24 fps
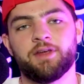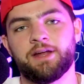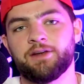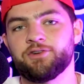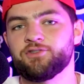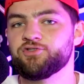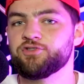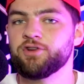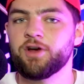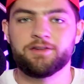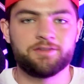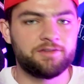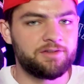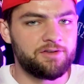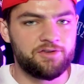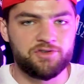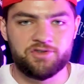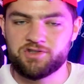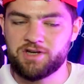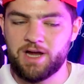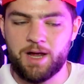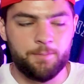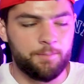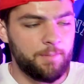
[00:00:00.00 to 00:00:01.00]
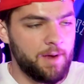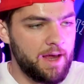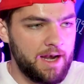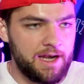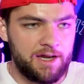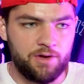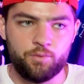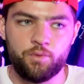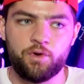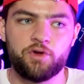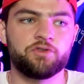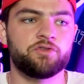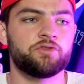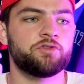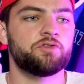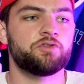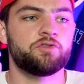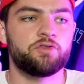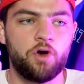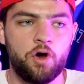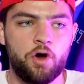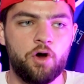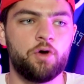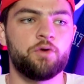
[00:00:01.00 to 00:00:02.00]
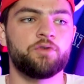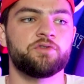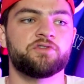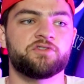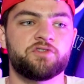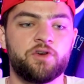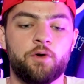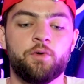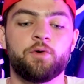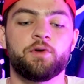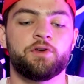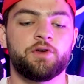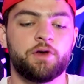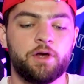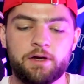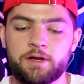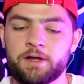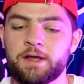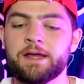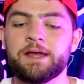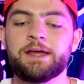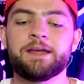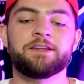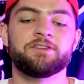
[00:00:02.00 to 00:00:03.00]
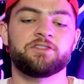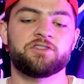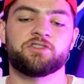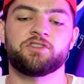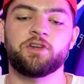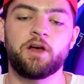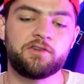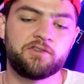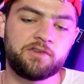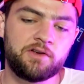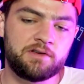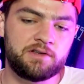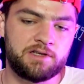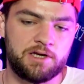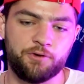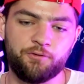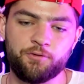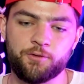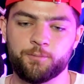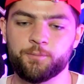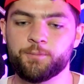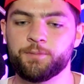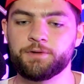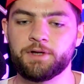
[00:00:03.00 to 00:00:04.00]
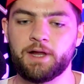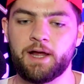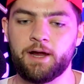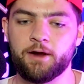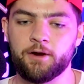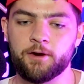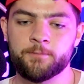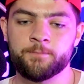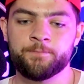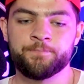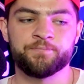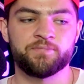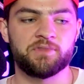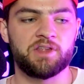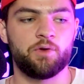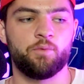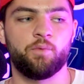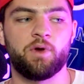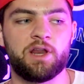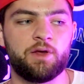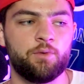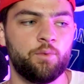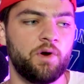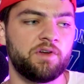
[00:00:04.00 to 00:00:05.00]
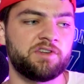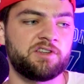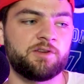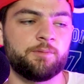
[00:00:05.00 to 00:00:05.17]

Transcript: like, Justin Champagnie was so good. Such a different player than what he was